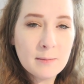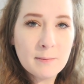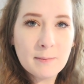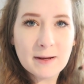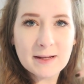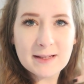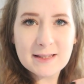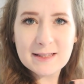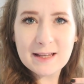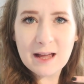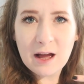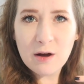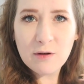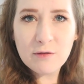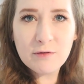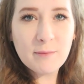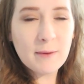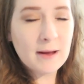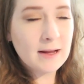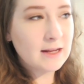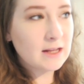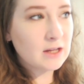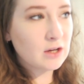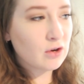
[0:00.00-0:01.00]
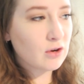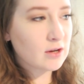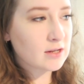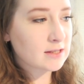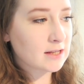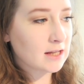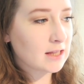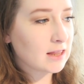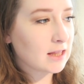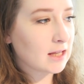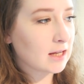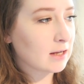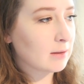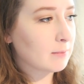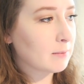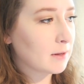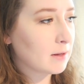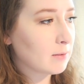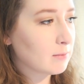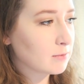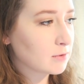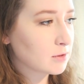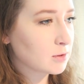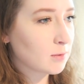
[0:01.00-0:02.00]
myself, mainly Chris I think,
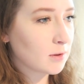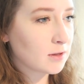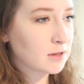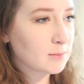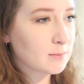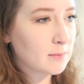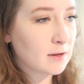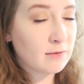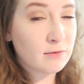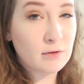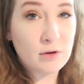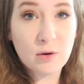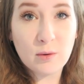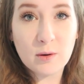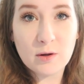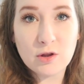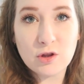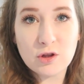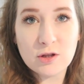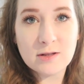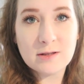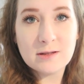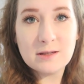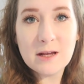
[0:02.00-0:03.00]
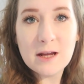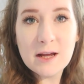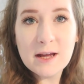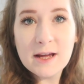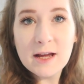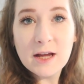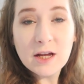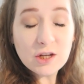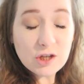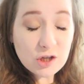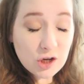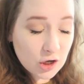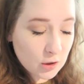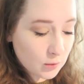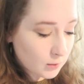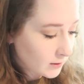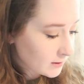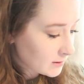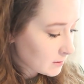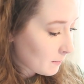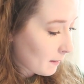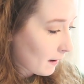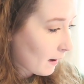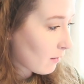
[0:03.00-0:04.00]
but he wants to ask me a few questions. Don't know
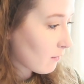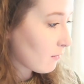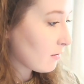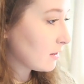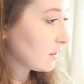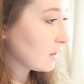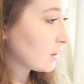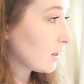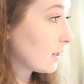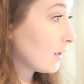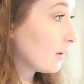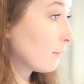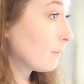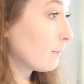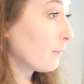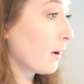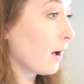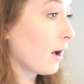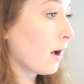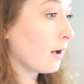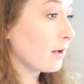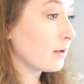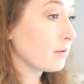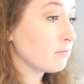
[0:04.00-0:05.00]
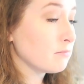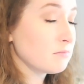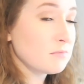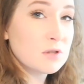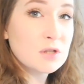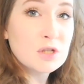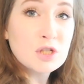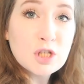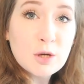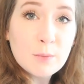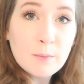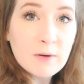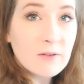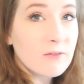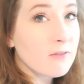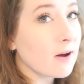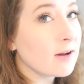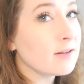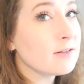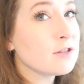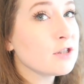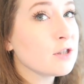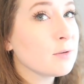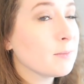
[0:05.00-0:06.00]
what it's about or anything, but should be
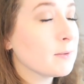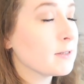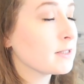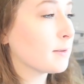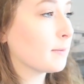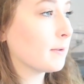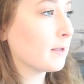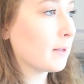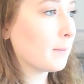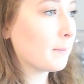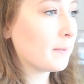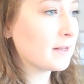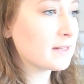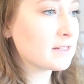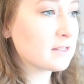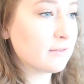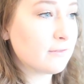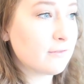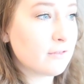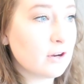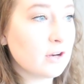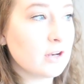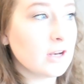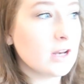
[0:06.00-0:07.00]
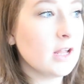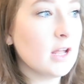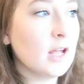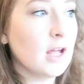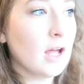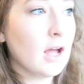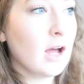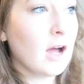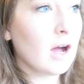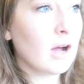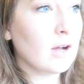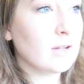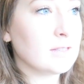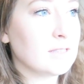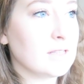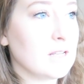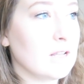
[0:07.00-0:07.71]
fun, should be something a bit different. I'll